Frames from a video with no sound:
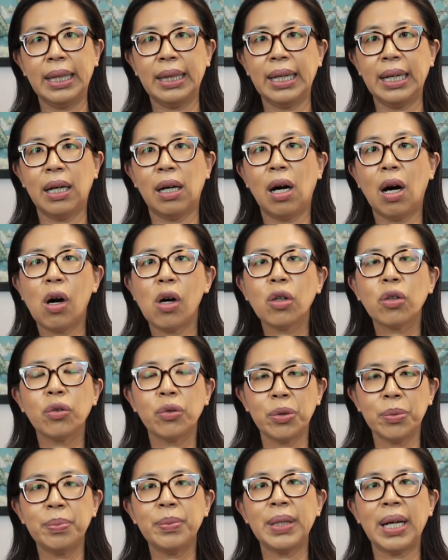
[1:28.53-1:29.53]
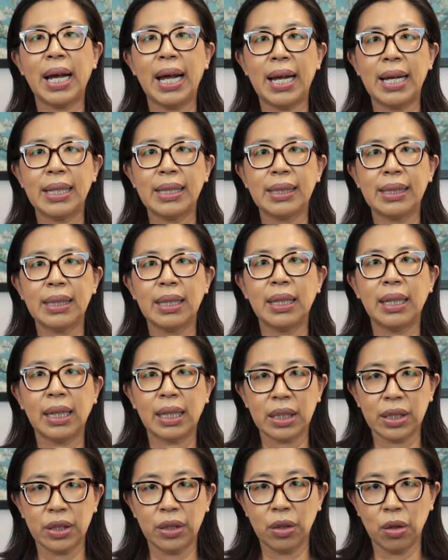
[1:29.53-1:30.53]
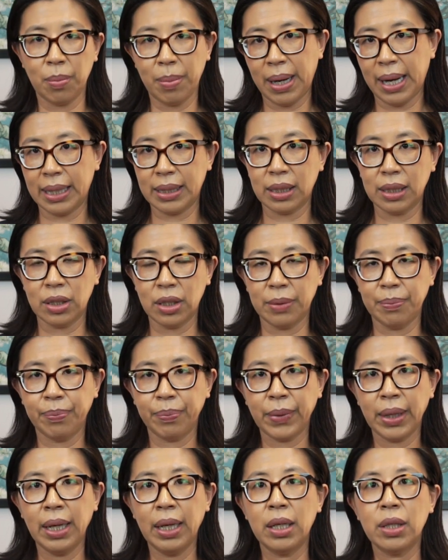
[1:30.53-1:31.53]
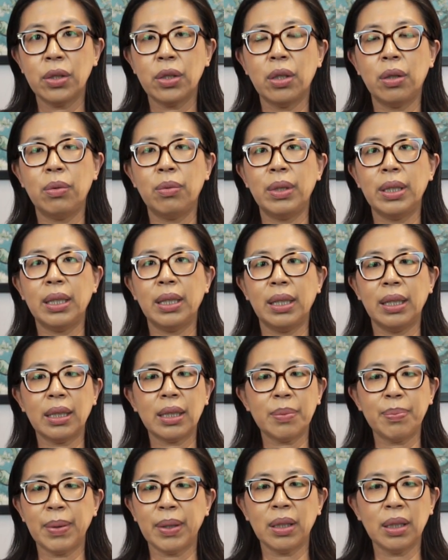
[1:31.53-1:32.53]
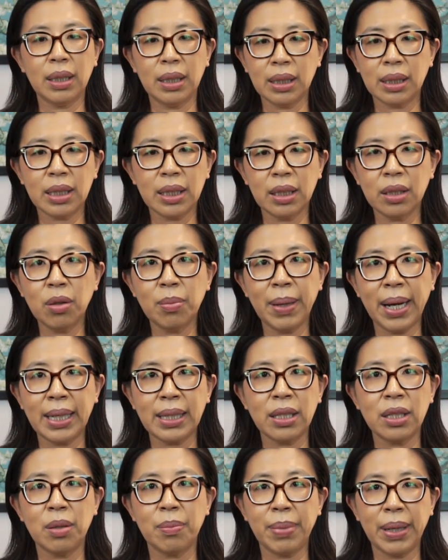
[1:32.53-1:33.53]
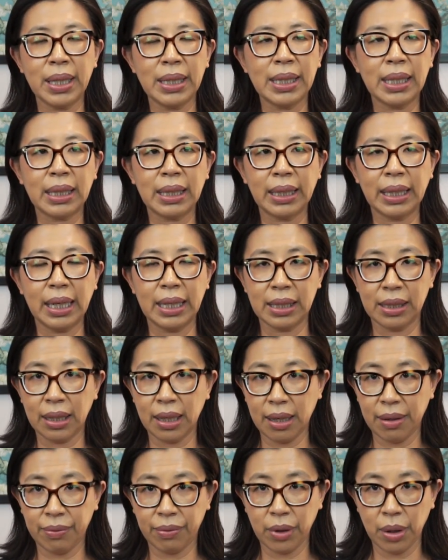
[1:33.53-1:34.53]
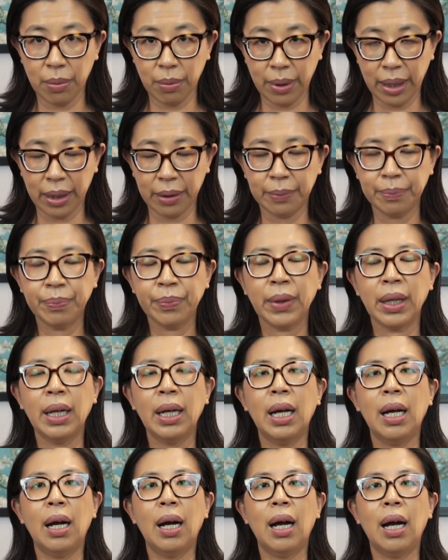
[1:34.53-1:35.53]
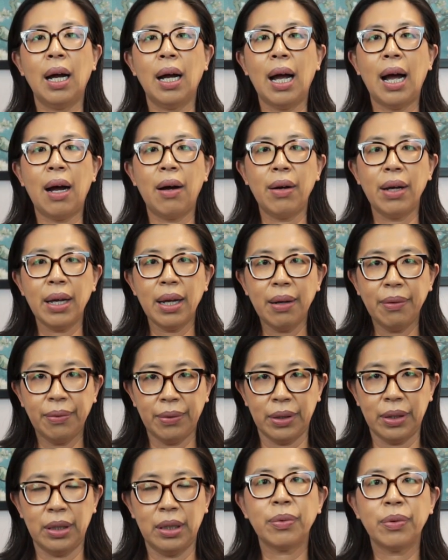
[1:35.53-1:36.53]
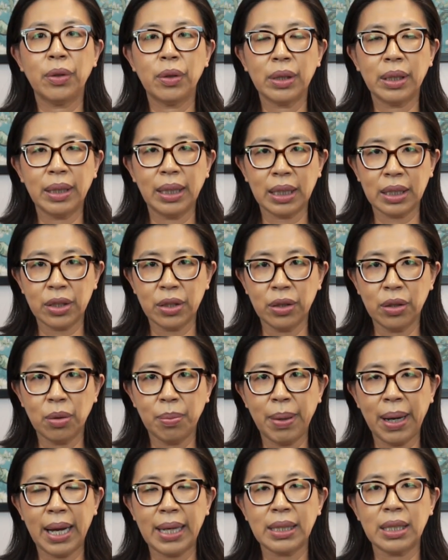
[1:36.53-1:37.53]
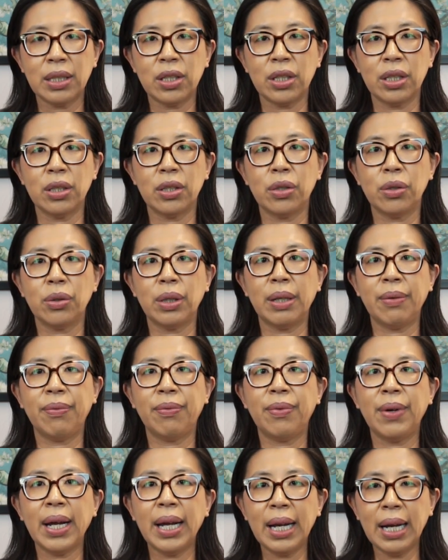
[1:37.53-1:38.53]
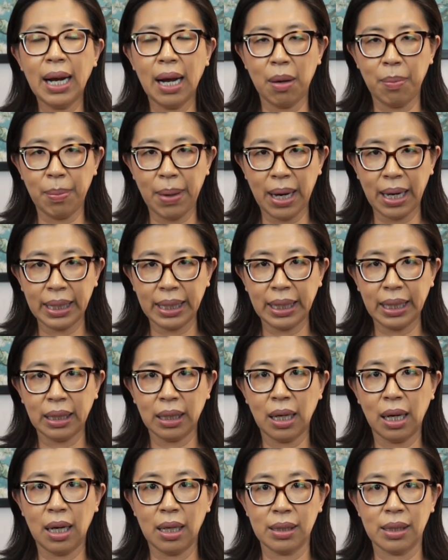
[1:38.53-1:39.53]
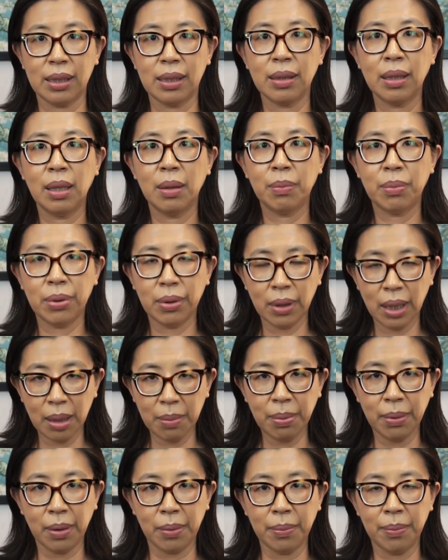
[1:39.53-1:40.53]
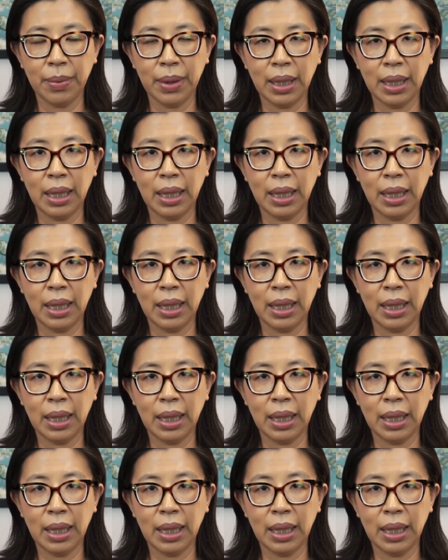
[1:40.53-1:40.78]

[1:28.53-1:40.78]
they are all grouped as external pathogen. So when the external pathogen basically is everywhere. However, for the external pathogen to invade our body and cause problem,